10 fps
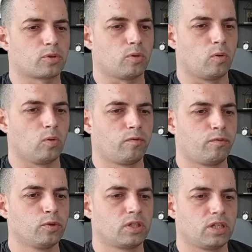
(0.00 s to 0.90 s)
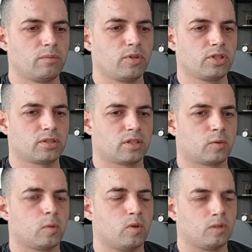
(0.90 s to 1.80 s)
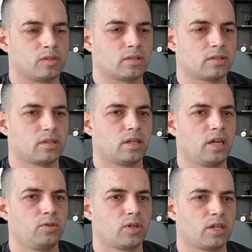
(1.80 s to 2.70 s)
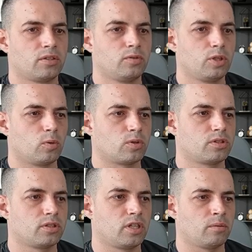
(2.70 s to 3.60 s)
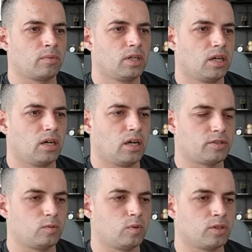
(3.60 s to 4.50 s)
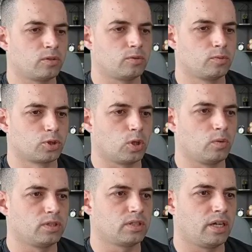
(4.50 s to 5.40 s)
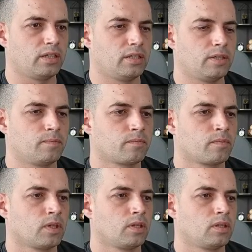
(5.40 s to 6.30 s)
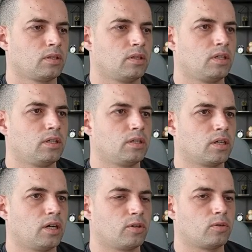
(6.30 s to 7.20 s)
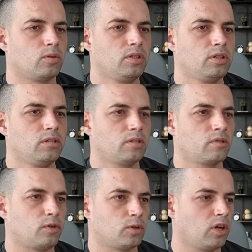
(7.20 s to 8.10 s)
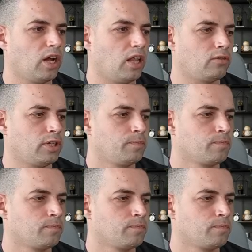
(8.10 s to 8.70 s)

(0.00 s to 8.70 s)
all food images at once, and you can reorder them as you want to show inside in the photo gallery.